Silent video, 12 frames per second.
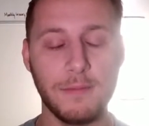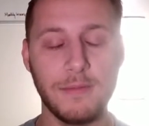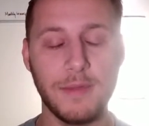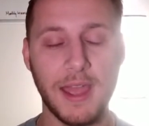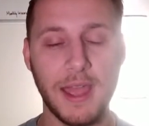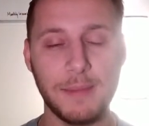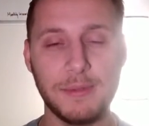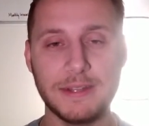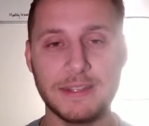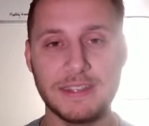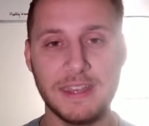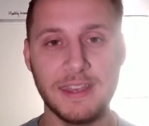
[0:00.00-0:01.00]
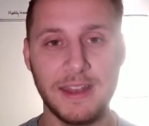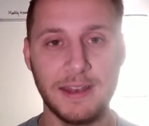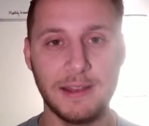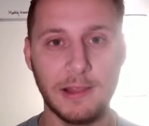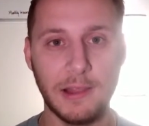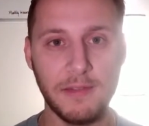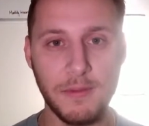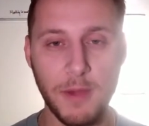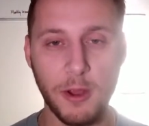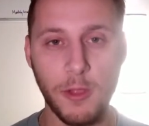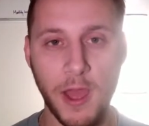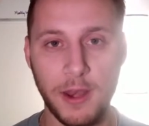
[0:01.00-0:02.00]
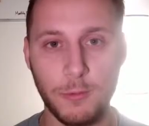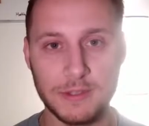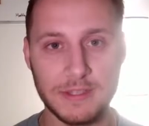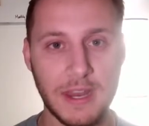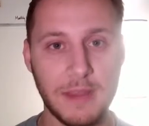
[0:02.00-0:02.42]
happy to see it. And Leevi Meriläinen was